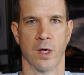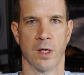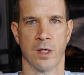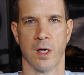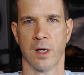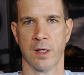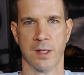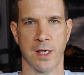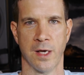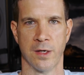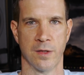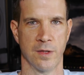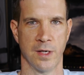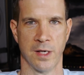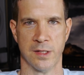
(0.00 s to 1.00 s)
knock it down
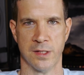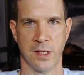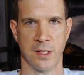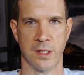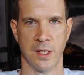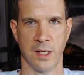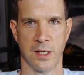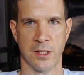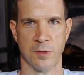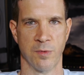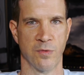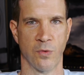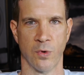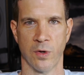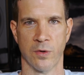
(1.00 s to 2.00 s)
in the next 10 days
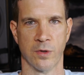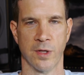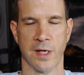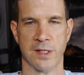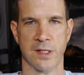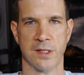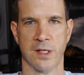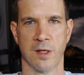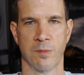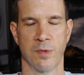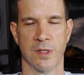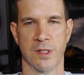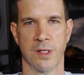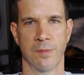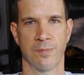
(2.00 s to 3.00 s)
before other classes get
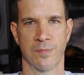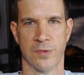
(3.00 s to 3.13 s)
busy.